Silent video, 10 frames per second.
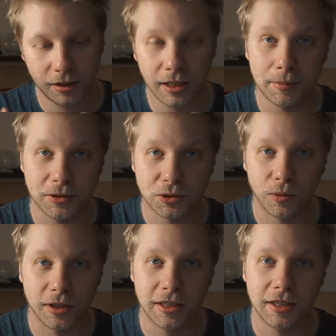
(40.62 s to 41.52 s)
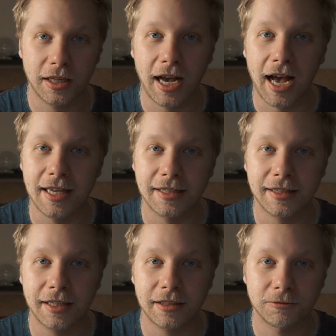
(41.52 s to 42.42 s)
Image quality, I
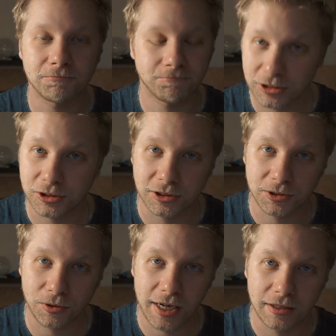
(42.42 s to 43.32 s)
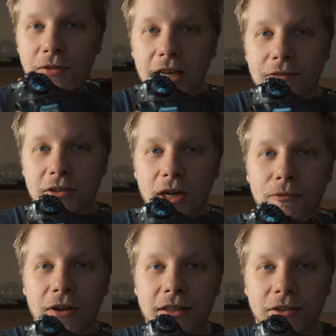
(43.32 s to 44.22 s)
think, is just great. We have a
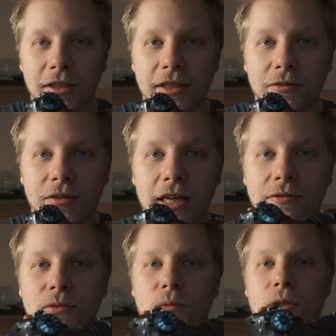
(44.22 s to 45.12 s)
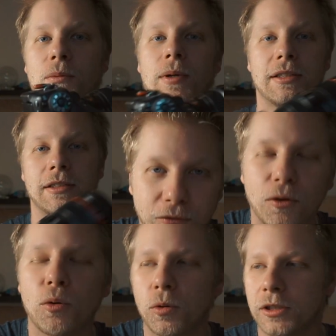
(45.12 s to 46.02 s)
crop factor here we have to work with.
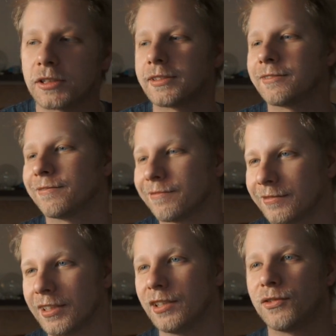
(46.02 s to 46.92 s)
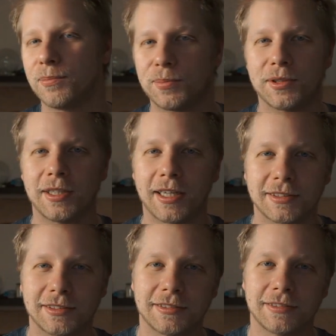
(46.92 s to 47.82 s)
Of course, if you put it
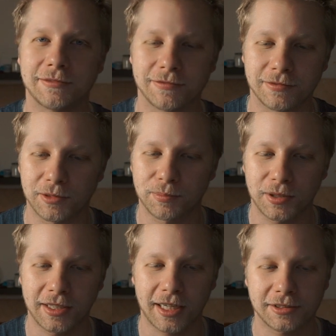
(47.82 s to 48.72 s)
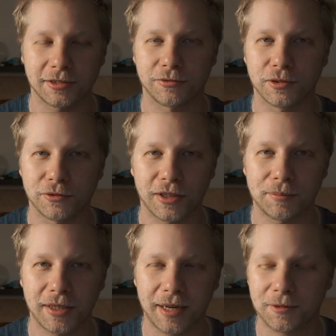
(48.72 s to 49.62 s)
next to full
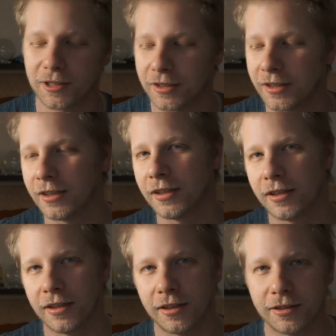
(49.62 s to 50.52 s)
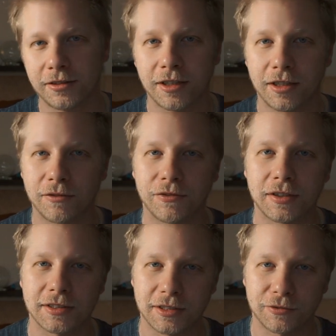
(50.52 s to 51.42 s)
frame camera, you're gonna
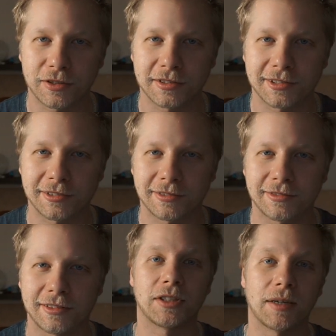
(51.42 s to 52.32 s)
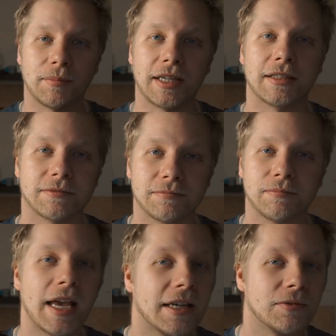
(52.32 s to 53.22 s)
feel the difference. You can make
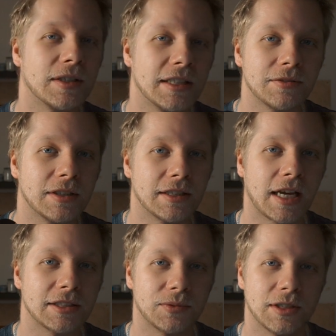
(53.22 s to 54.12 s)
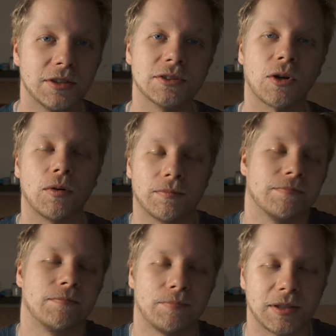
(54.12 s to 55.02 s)
really nice videos or
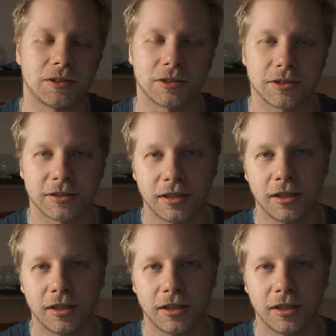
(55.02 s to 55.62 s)
pictures